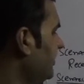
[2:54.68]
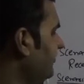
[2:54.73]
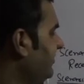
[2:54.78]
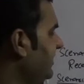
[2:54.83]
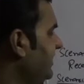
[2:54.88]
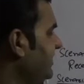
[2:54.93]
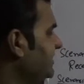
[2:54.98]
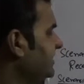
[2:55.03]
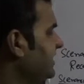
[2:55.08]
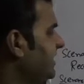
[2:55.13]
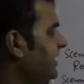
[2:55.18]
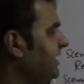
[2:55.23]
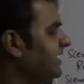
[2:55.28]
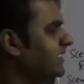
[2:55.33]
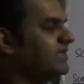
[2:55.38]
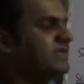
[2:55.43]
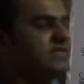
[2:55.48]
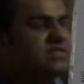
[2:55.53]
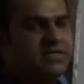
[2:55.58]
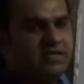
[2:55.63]
if it is
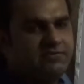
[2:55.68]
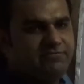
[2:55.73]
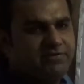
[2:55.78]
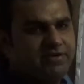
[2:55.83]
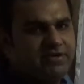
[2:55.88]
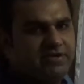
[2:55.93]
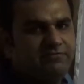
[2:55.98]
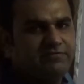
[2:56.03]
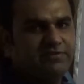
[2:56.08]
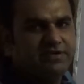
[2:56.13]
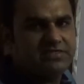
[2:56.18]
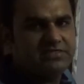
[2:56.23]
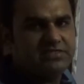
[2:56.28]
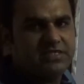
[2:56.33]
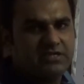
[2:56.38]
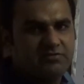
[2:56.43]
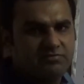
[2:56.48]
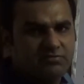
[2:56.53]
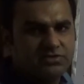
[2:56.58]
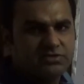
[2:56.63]
greater than, if it, if it is
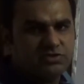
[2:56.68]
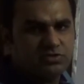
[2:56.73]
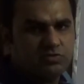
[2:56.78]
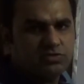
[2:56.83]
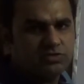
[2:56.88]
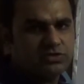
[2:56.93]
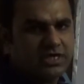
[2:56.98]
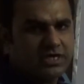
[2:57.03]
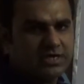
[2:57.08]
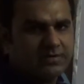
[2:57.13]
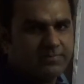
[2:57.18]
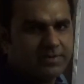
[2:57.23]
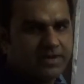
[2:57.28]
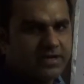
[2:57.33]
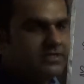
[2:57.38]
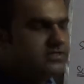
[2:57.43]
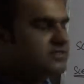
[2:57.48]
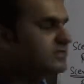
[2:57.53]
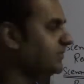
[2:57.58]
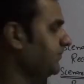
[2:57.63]
equals to strike
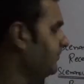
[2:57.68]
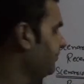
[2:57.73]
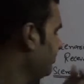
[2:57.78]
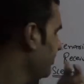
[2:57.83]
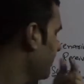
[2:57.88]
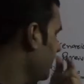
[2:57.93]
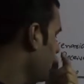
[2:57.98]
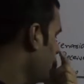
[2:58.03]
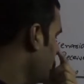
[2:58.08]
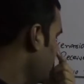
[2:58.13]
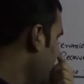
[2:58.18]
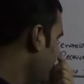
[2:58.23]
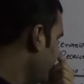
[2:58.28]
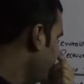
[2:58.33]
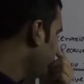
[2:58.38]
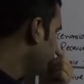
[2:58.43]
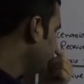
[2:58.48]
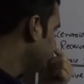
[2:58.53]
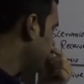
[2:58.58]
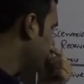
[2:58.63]
price, if
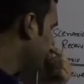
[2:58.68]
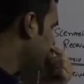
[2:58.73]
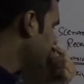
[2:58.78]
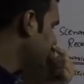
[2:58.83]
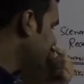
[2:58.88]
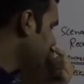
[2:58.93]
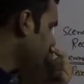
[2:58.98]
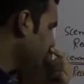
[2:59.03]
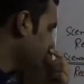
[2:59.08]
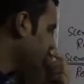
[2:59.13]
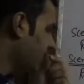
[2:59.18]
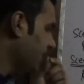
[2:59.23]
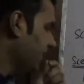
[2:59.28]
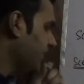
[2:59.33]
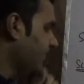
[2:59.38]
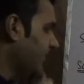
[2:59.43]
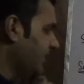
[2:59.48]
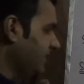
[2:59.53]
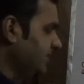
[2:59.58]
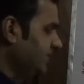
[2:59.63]
it is equals to strike
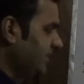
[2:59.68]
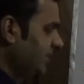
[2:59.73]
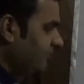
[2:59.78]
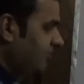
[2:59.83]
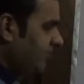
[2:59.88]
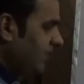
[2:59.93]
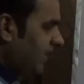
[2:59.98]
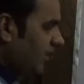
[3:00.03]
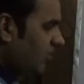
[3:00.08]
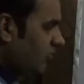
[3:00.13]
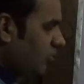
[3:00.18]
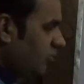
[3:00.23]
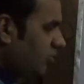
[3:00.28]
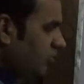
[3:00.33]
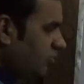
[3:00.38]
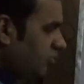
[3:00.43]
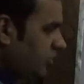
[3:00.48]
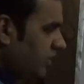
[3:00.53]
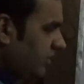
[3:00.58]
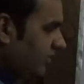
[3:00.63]
price, then we are going
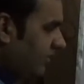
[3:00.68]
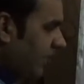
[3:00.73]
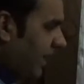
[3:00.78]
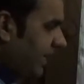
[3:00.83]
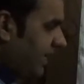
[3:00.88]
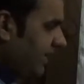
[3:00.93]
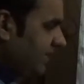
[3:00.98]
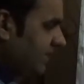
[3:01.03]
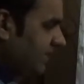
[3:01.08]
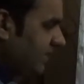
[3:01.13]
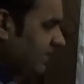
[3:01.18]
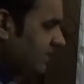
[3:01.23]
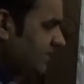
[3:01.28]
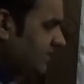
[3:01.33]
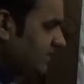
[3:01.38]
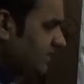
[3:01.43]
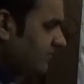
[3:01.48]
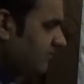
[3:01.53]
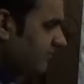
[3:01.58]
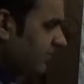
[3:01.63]
to divide
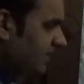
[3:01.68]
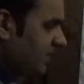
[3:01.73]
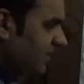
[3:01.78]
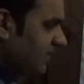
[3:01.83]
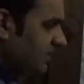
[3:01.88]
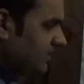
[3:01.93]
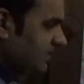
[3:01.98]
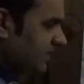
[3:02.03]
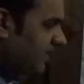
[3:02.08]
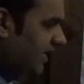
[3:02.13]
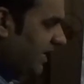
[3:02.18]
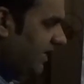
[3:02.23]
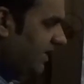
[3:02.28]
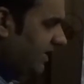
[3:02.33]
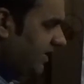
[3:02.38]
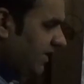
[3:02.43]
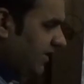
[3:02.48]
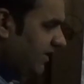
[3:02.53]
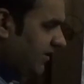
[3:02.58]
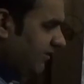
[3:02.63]
this with the
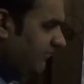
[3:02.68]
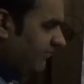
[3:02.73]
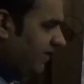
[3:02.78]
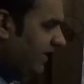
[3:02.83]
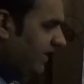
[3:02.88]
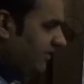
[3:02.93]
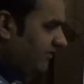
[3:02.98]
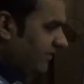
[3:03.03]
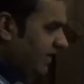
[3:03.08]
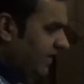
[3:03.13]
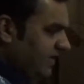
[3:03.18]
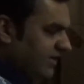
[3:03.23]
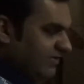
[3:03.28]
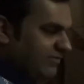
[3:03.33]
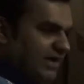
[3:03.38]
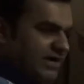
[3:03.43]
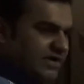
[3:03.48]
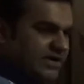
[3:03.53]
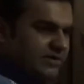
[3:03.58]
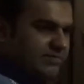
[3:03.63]
strike, one hundred five K
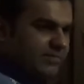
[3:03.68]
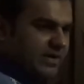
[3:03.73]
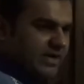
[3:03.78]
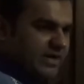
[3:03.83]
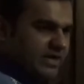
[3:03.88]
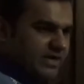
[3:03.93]
divided by one